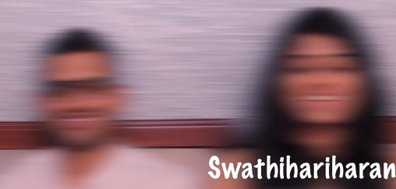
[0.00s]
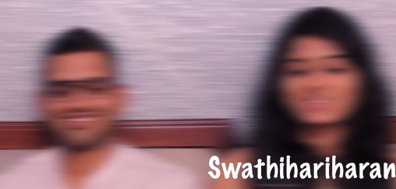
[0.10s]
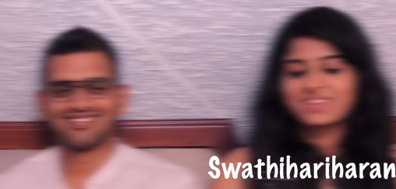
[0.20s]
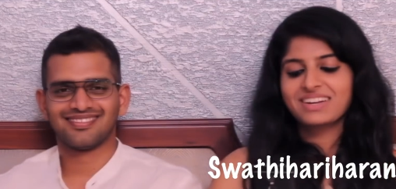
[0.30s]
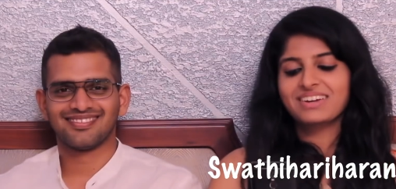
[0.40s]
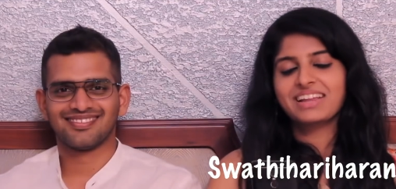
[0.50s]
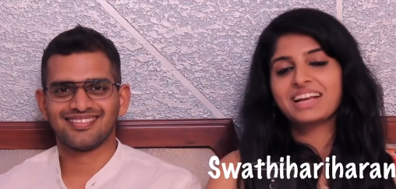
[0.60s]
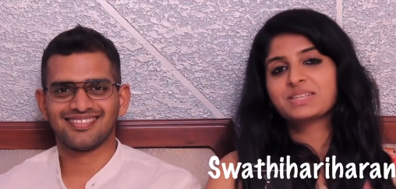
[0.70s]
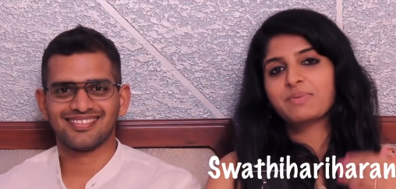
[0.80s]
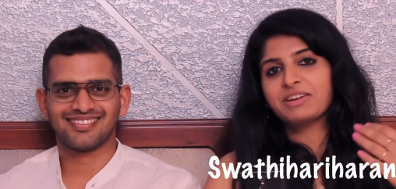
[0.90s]
Speaker 1: yeah, so the
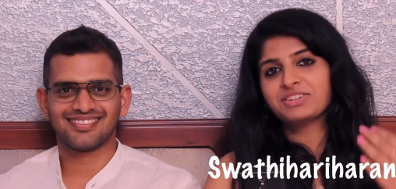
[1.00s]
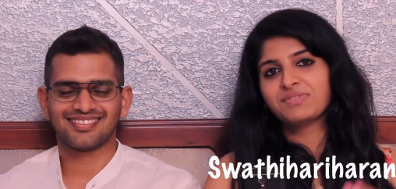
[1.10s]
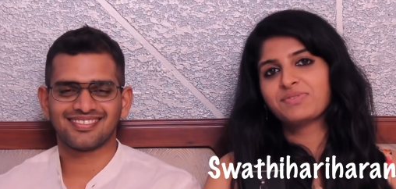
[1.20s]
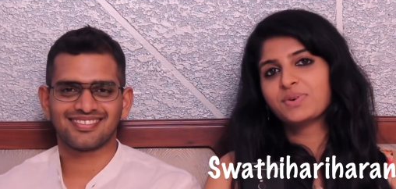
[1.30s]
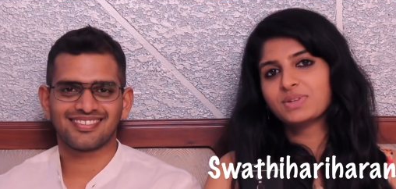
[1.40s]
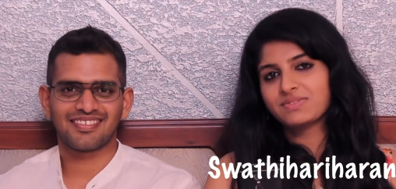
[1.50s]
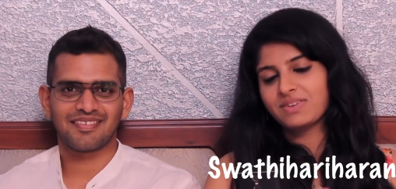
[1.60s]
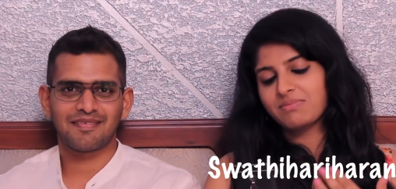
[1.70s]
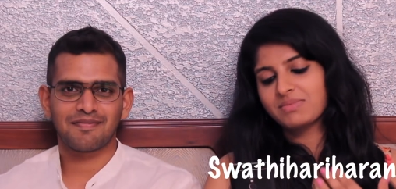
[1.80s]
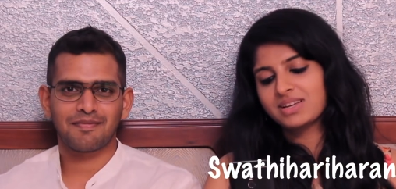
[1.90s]
next question flows
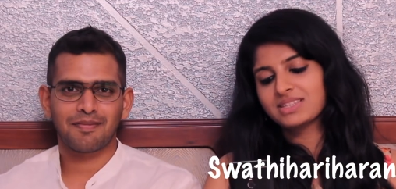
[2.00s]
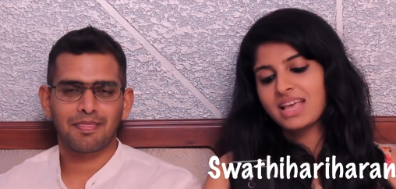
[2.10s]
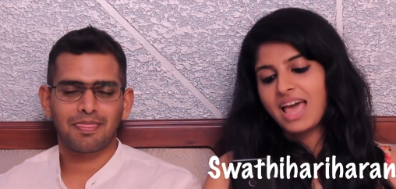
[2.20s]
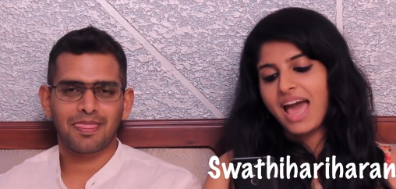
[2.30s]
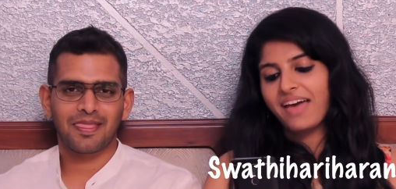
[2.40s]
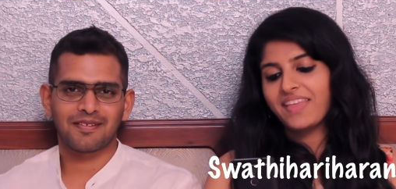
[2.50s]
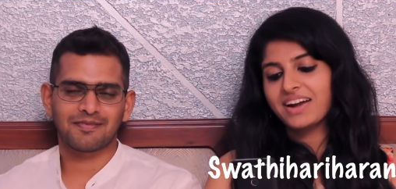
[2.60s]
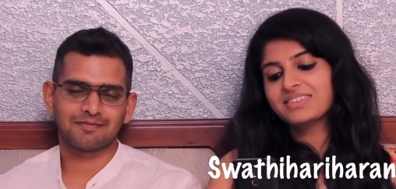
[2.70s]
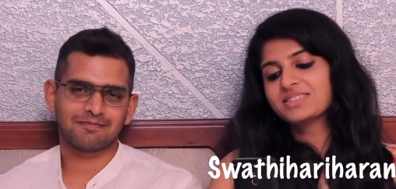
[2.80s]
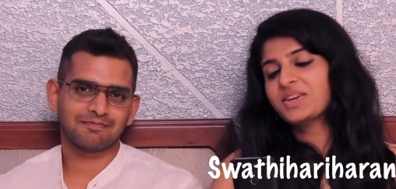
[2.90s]
from this, and
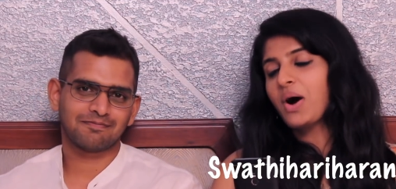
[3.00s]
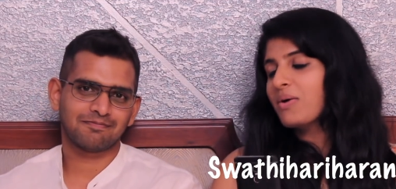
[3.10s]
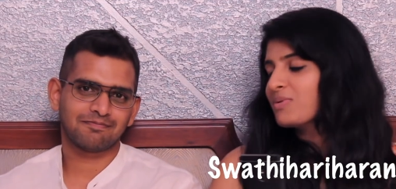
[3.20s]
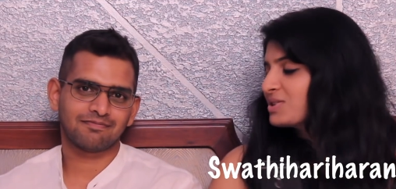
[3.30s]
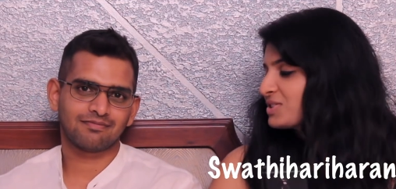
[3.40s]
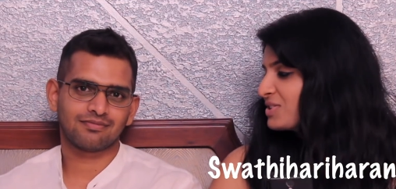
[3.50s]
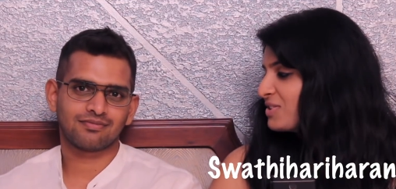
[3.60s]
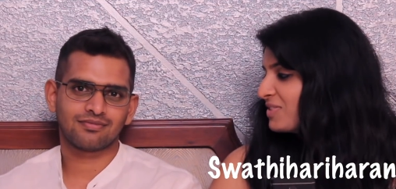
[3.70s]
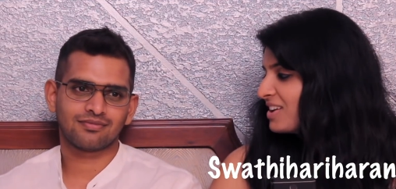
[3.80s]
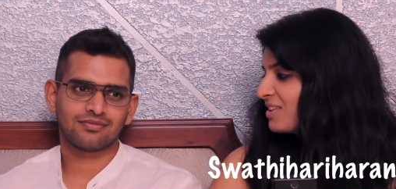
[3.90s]
that is your version
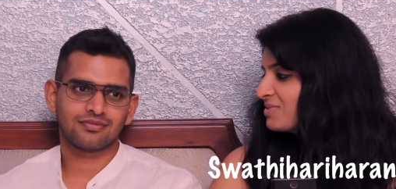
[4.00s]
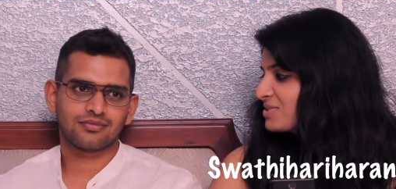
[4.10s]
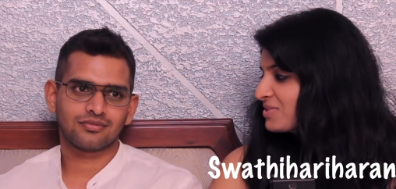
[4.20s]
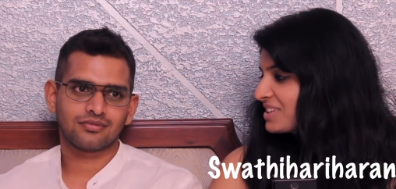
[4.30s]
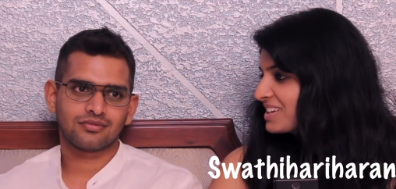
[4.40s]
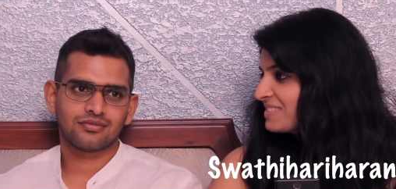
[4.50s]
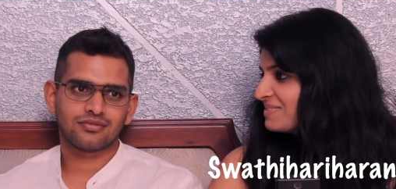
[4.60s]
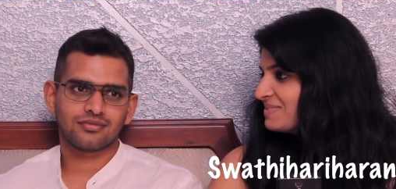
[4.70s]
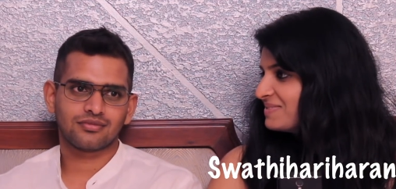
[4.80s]
of our love story.